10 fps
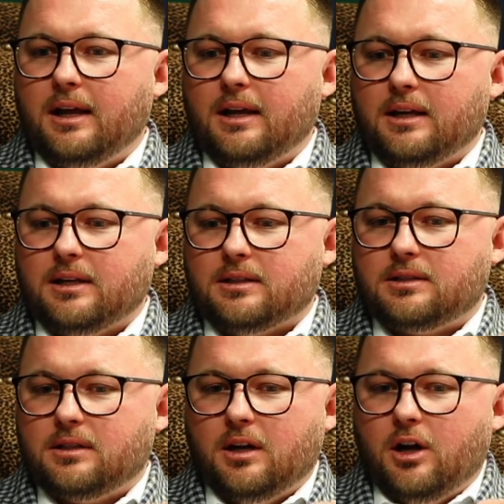
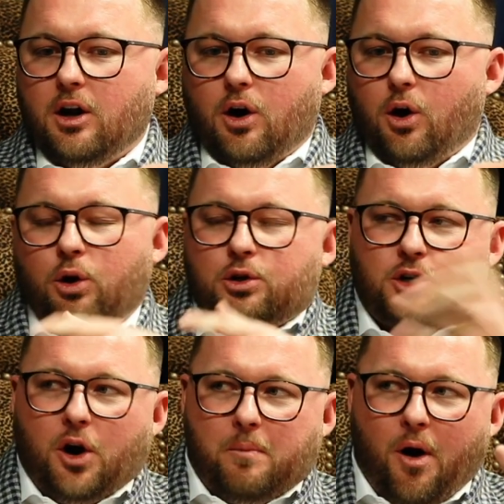is hurdles
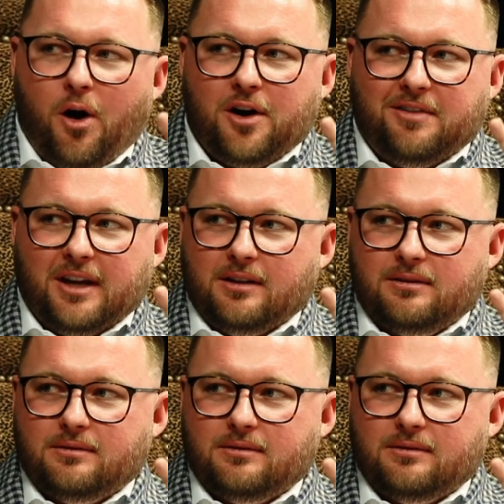are a part of it.